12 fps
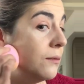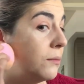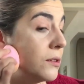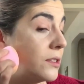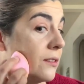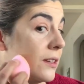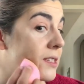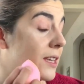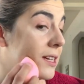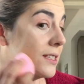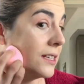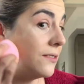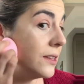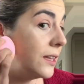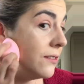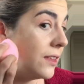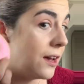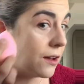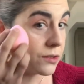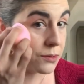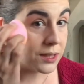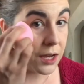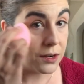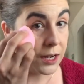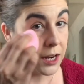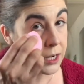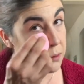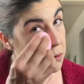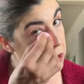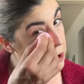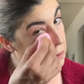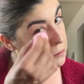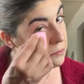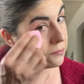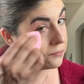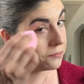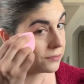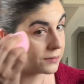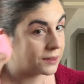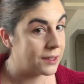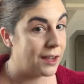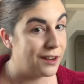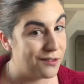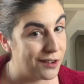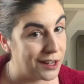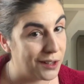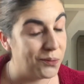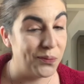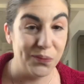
Most of us can't even leave the house without it anymore. Kind of funny.